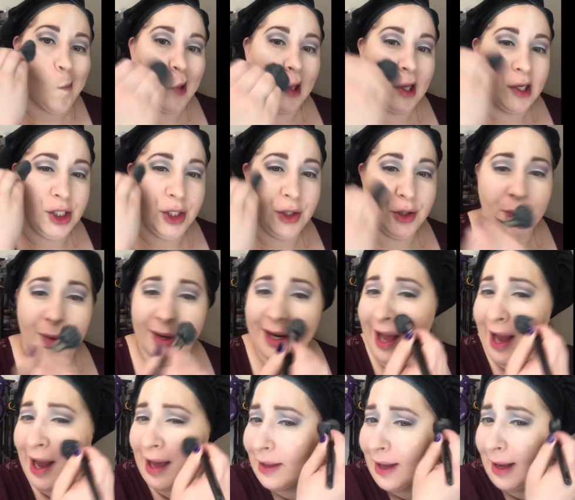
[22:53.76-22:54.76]
Because you do want
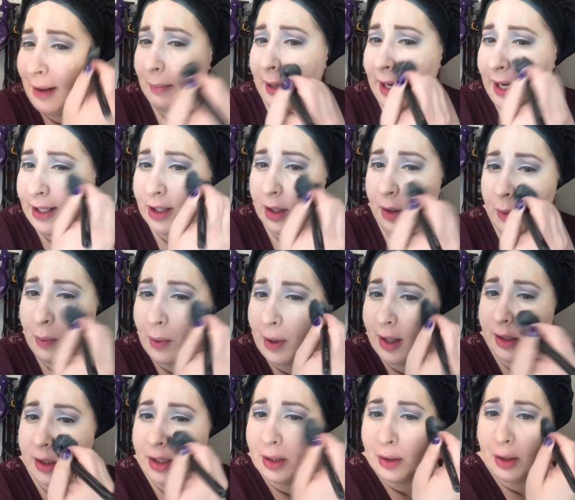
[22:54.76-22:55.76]
to highlight, but I don't
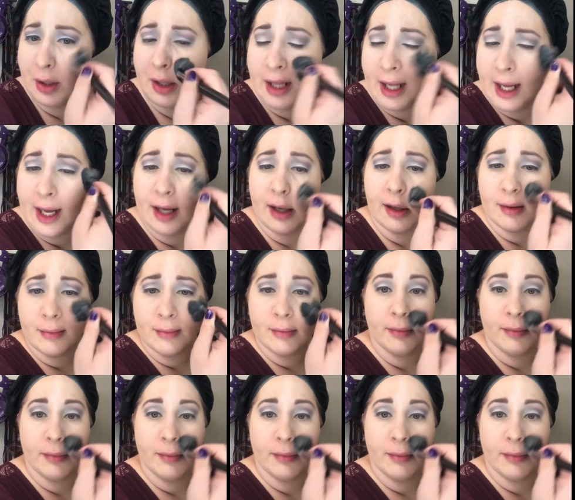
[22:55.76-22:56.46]
want to look like